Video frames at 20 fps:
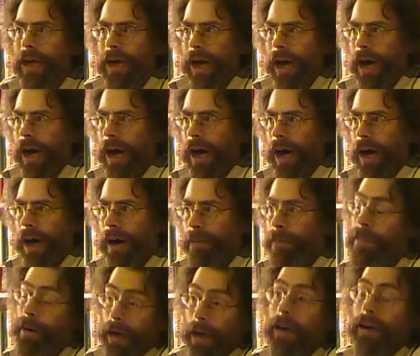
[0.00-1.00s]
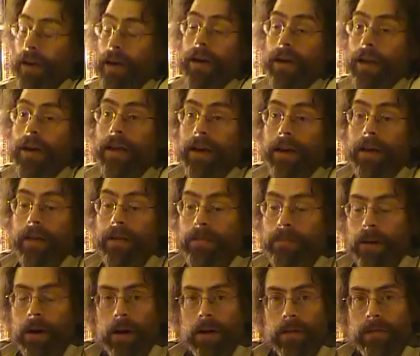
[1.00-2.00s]
Uh, but it is
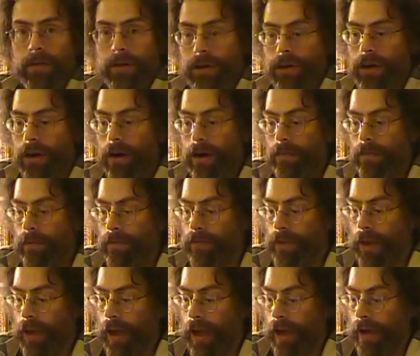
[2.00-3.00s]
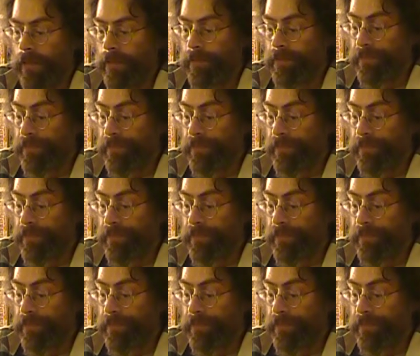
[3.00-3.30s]
part of the charm of the game